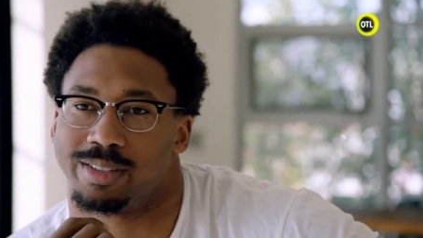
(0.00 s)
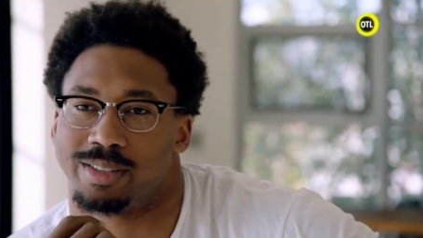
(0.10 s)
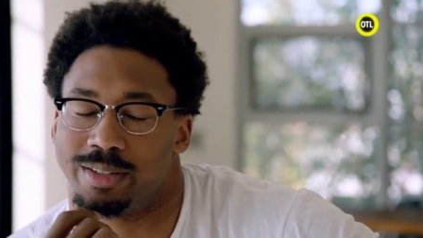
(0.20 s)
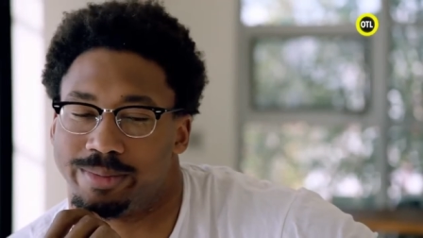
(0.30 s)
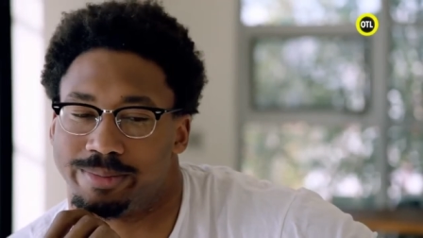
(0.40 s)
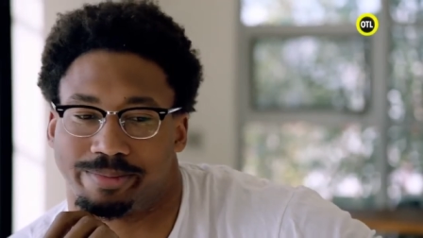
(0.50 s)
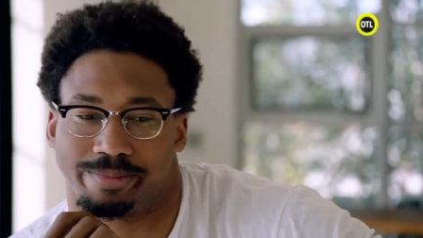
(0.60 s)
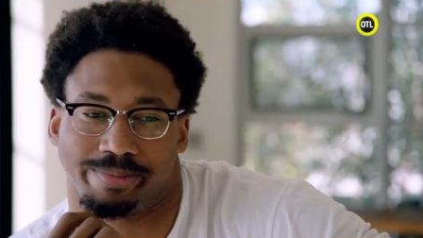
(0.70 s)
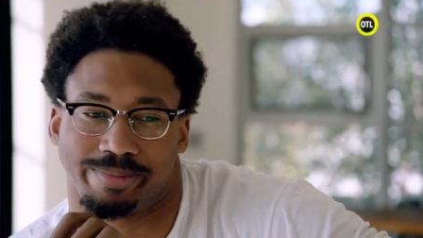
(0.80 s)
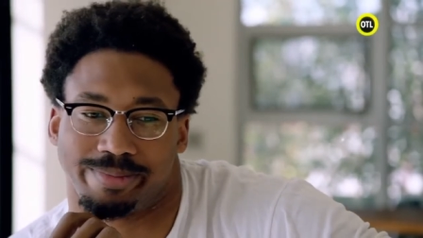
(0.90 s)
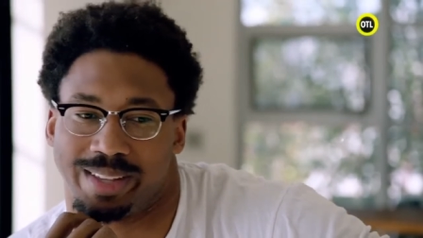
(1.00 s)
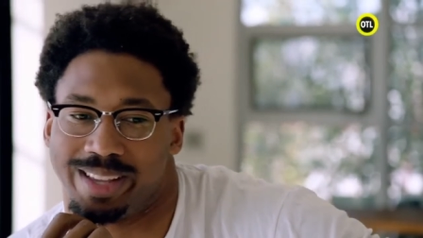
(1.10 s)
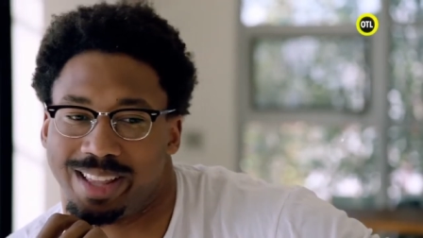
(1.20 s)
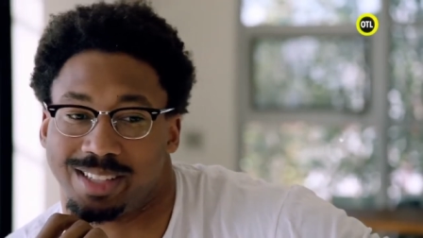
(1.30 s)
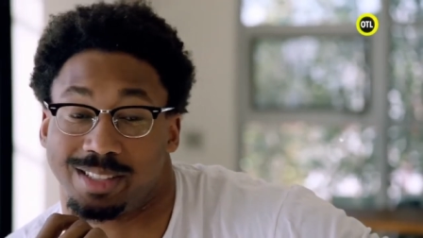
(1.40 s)
So
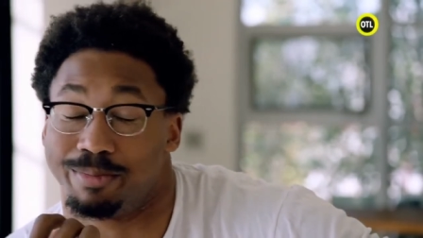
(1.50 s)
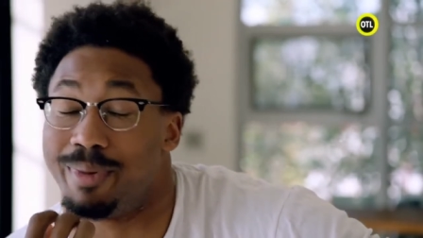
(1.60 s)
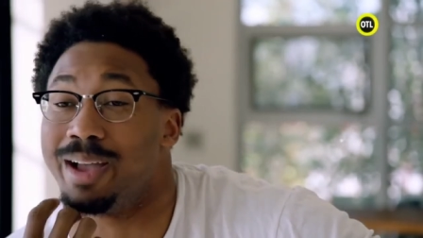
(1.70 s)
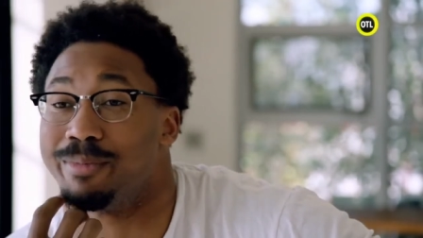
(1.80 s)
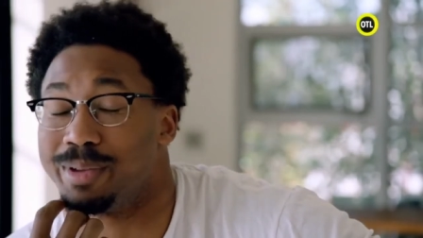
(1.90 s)
that's just my